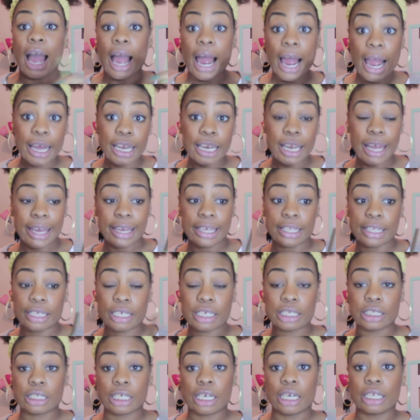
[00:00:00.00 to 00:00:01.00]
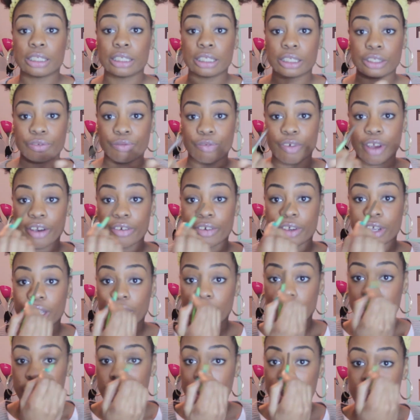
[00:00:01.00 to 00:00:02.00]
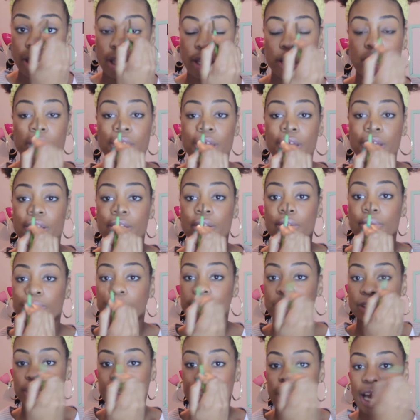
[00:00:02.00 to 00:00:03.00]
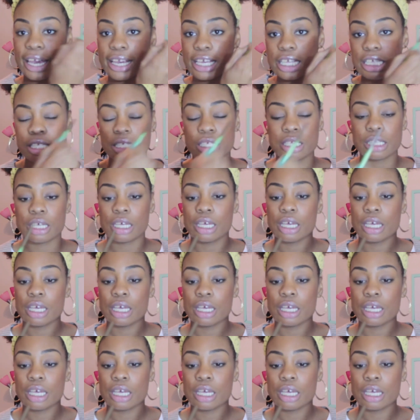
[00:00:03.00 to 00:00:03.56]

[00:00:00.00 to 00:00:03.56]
I like this because it's very precise